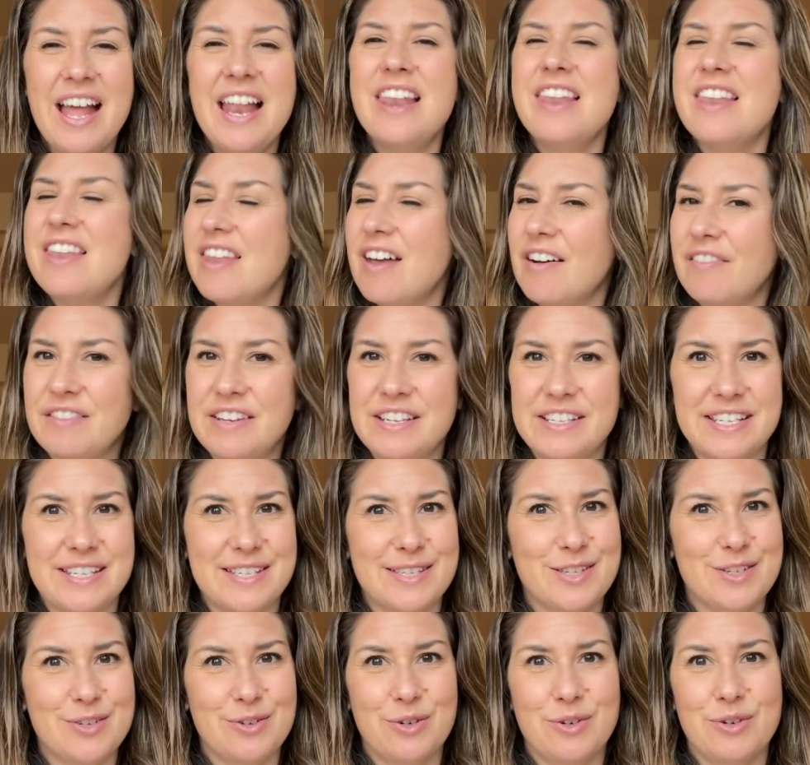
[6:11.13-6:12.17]
Love it,
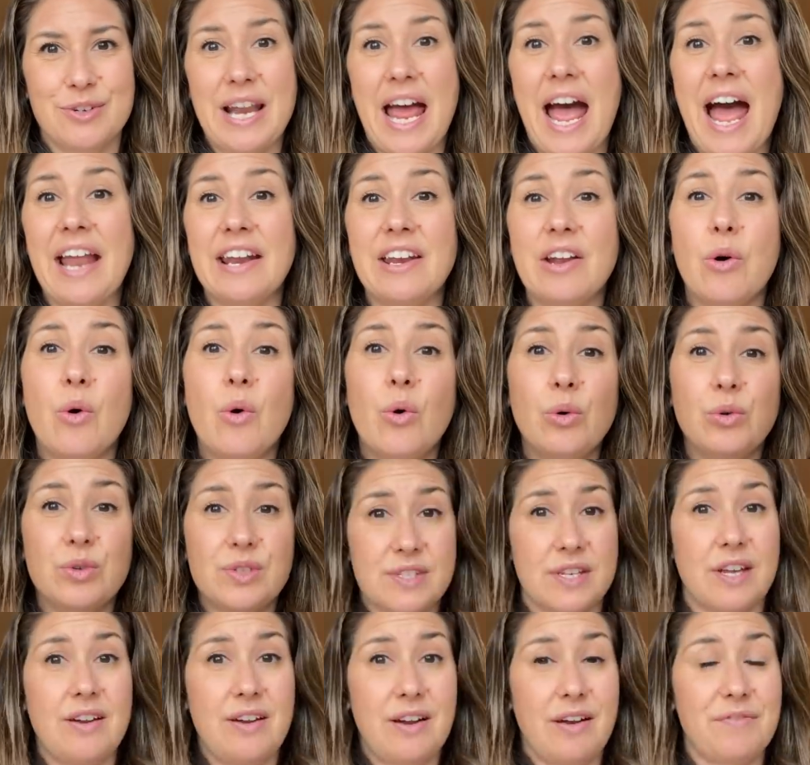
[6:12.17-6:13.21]
Destorn, and
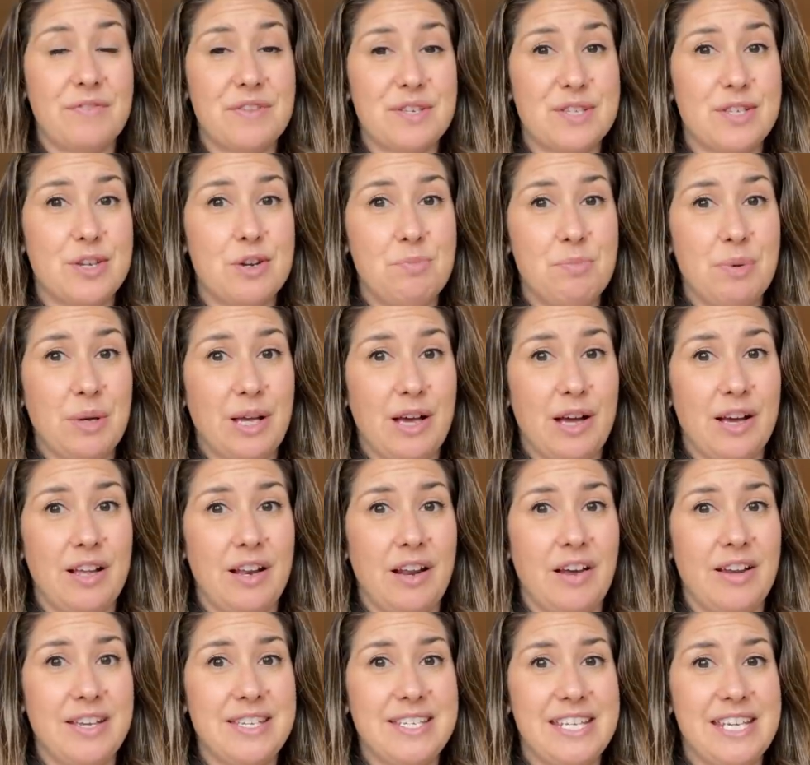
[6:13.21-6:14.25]
also love the Supergirl
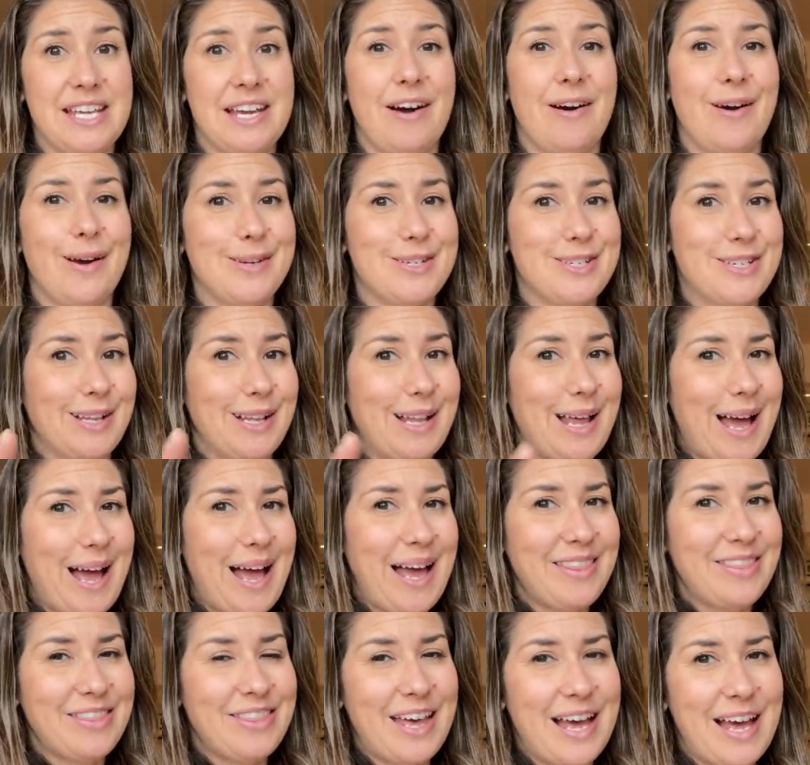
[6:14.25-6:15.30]
idea. I shall
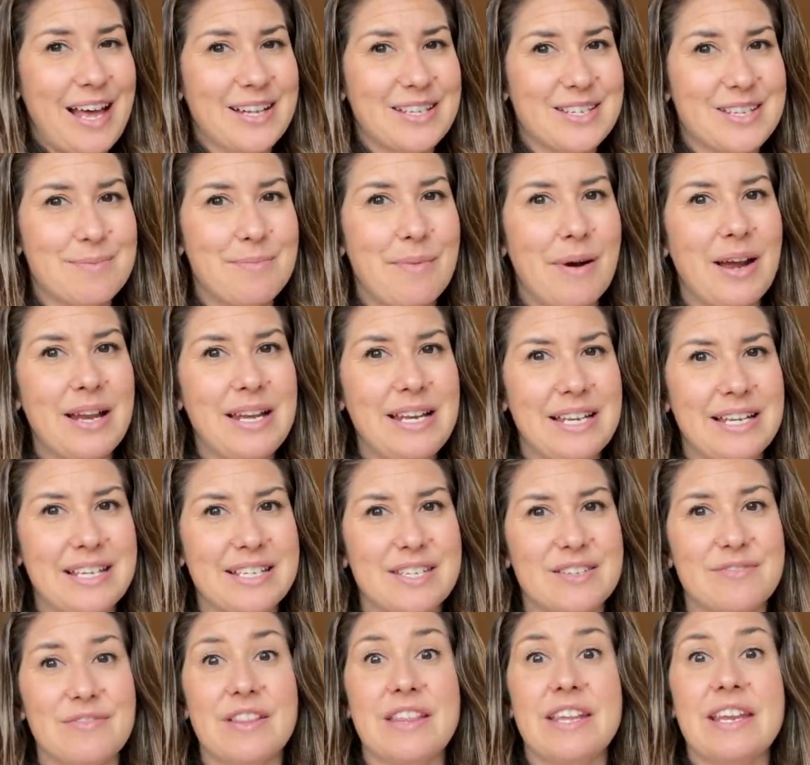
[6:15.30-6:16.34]
add that to my
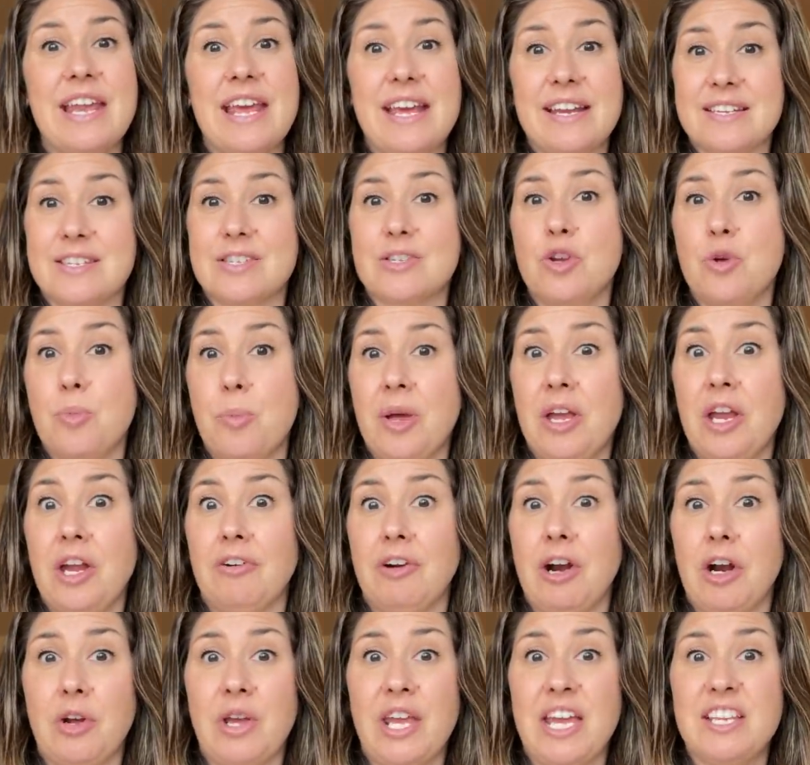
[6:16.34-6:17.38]
list for the next
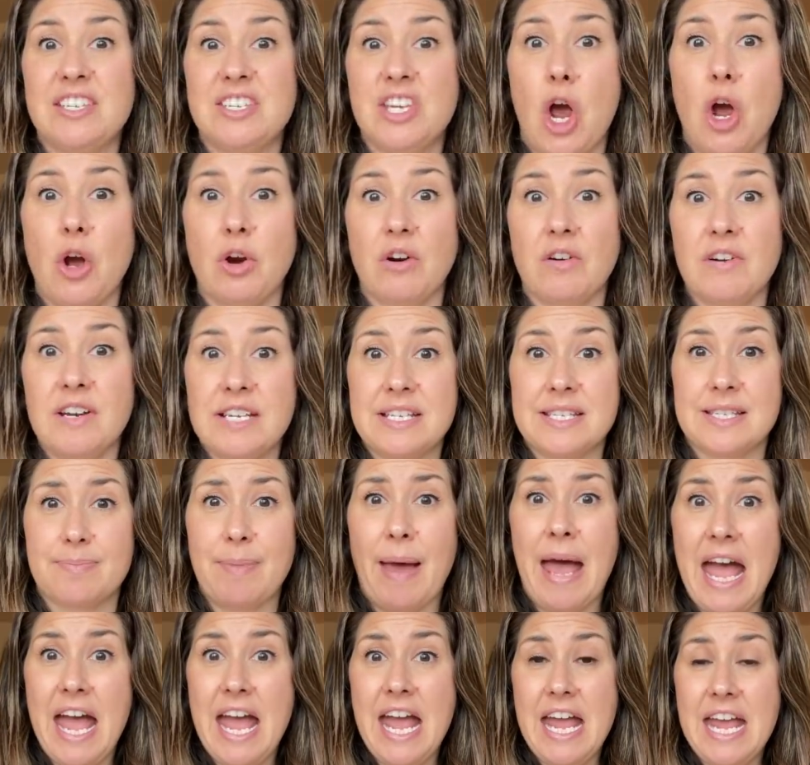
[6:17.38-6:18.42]
Superhero Kids Yoga in
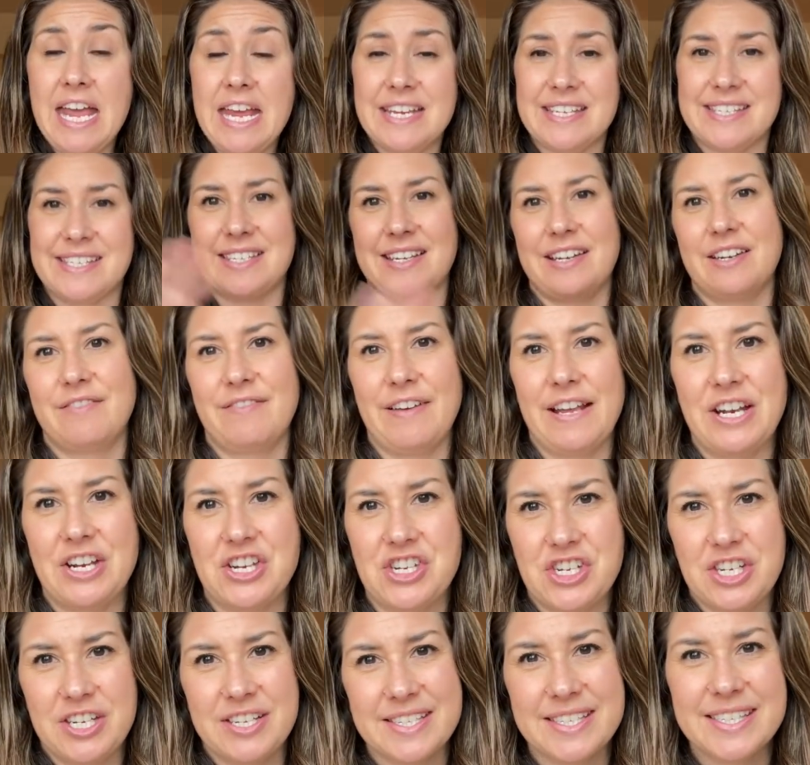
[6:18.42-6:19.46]
Space
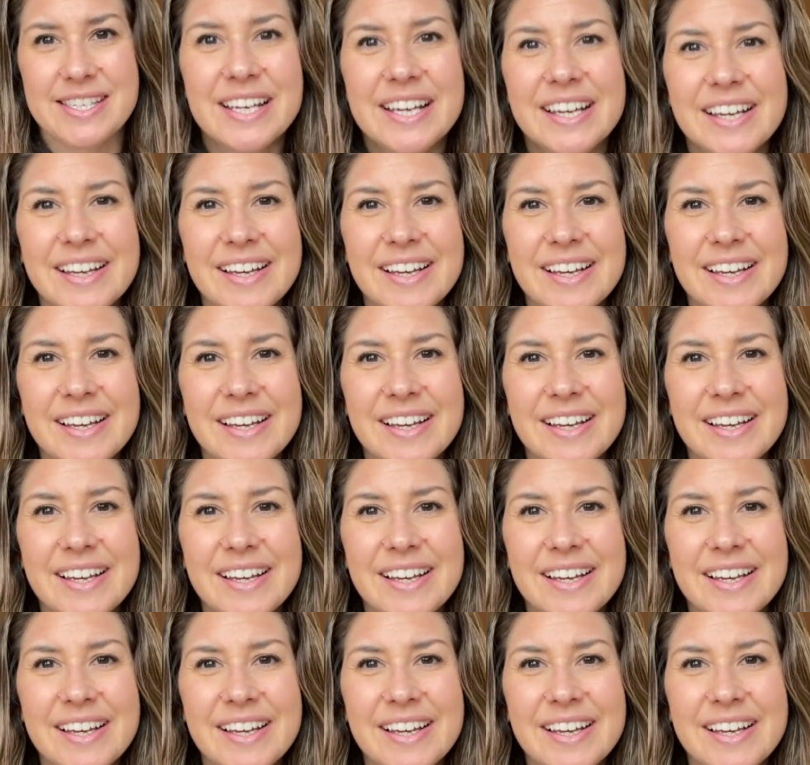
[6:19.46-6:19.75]
adventures.